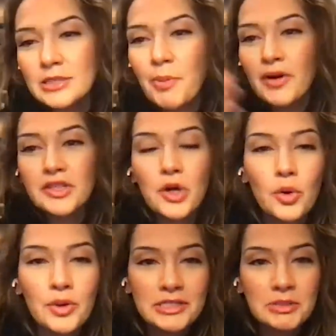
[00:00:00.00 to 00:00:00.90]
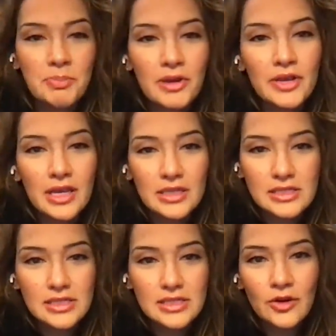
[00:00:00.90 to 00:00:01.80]
it's part of the whole
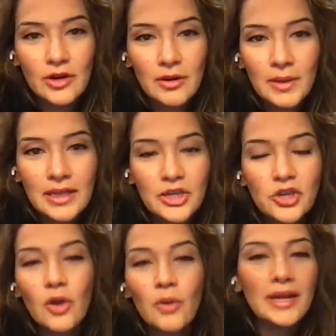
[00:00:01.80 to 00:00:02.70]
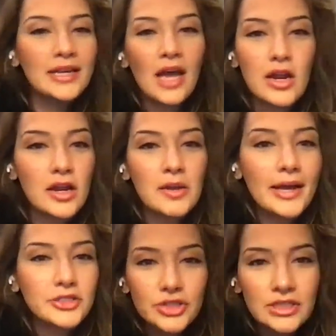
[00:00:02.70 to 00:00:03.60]
experience you know what i mean like you're already not on a
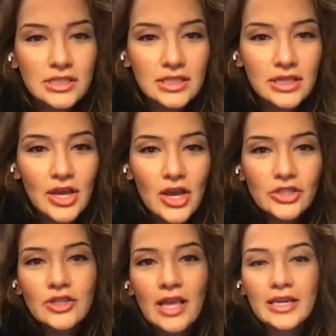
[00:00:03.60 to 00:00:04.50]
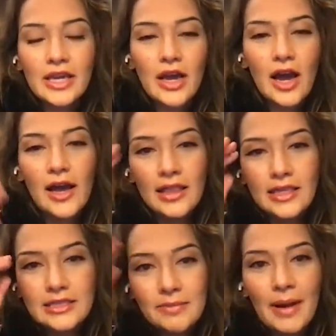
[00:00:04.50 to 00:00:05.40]
mattress so like at
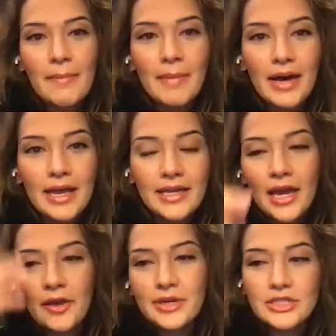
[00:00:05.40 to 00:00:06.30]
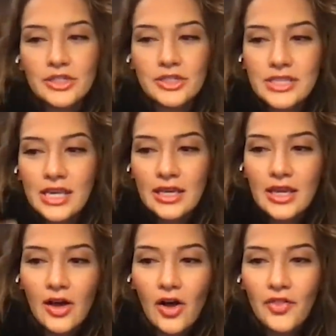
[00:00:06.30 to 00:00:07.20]
least in my mind i already start
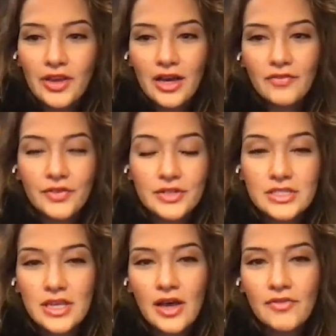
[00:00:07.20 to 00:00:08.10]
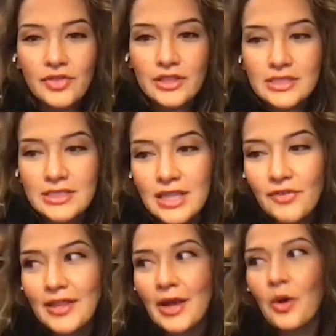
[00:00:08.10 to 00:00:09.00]
taking out all the comforts of the
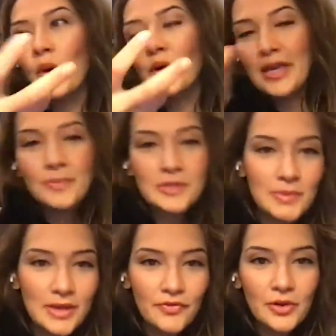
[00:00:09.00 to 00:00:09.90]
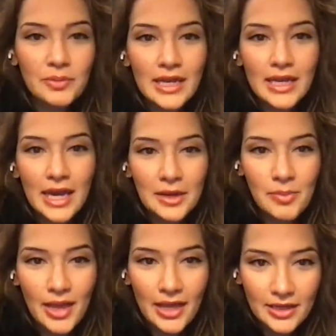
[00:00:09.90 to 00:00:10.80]
stuff that ho- keeps me from getting out
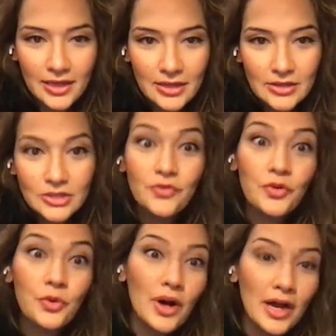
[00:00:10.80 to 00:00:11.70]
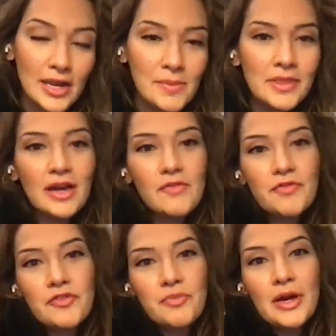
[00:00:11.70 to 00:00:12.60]
of bed so for one mm. i'm in the
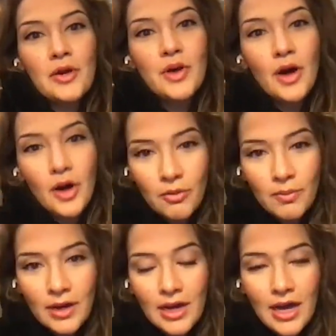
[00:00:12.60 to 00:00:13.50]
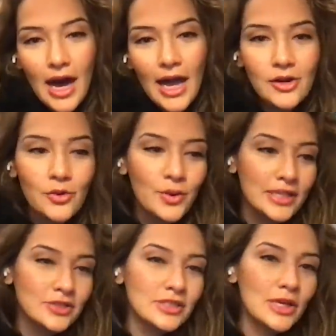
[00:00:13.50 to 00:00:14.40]
comfort of my own home I know when
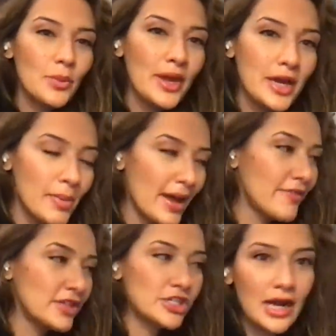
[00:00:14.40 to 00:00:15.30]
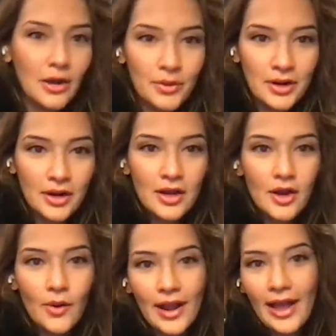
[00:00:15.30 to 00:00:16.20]
as soon as I wake up, I have the shower
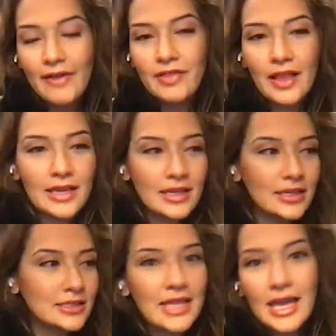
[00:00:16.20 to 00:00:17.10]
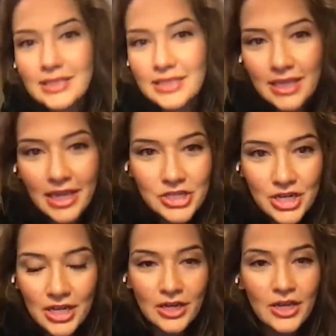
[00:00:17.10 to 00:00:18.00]
or I have like snacks in the
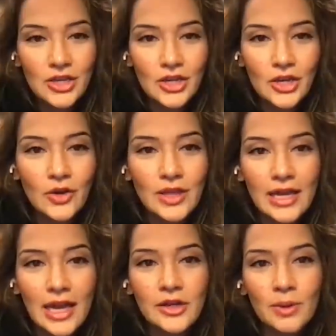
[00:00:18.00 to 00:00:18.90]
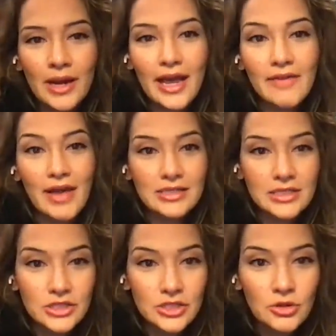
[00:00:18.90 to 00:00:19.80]
kitchen. You know, like I know yeah. what I have
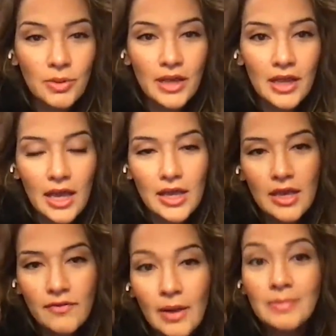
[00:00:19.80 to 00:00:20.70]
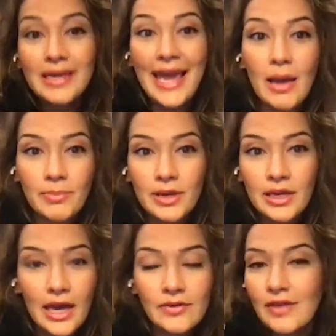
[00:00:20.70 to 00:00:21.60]
access to, but if I'm
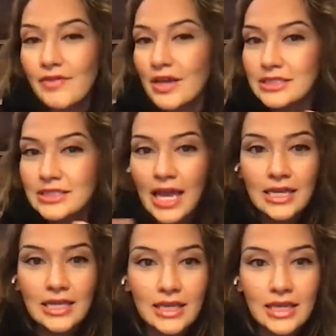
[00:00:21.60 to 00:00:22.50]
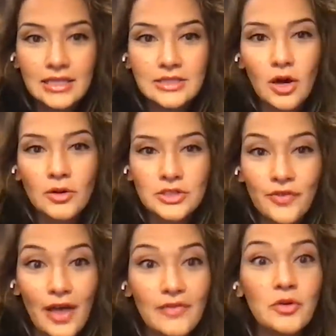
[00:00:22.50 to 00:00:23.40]
camping, I don't have access to anything and it's all
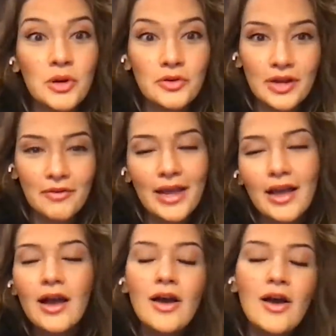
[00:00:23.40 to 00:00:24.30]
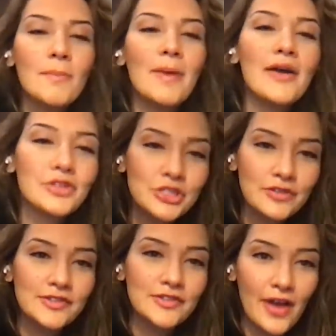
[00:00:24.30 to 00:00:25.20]
survival mode now, right? My version
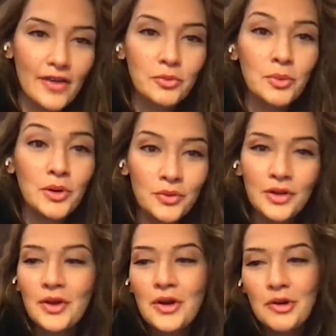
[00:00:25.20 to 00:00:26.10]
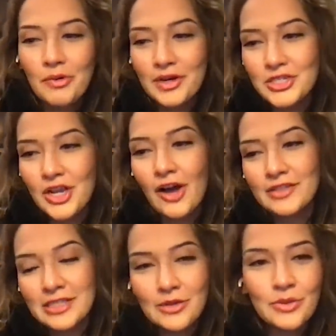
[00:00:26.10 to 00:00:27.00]
of survival mode, which
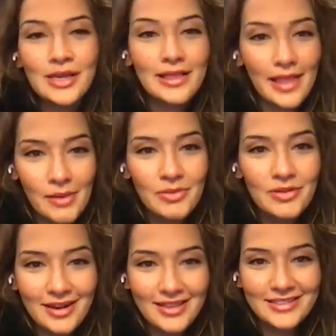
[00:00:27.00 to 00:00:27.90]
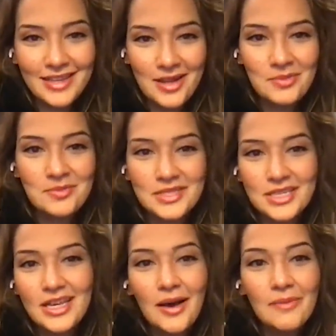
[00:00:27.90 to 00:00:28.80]
obviously we glamp a lot of the time,
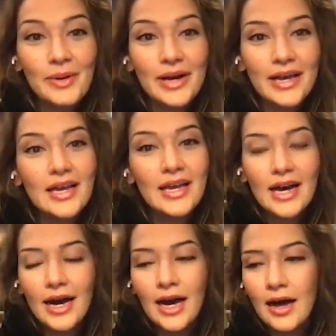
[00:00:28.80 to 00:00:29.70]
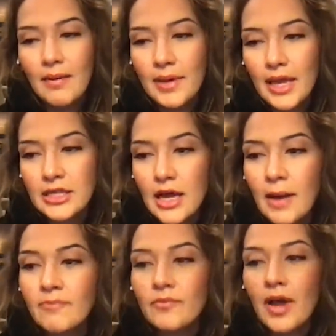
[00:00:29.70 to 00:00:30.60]
but um it,
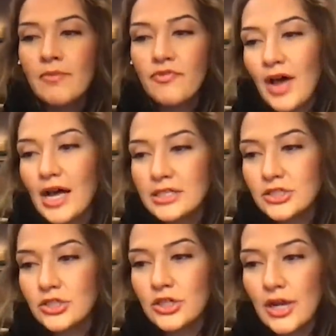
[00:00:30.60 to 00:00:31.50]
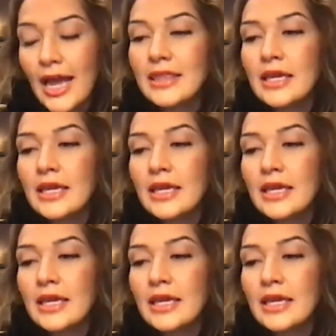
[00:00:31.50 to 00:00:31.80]
I'm I'm faster. I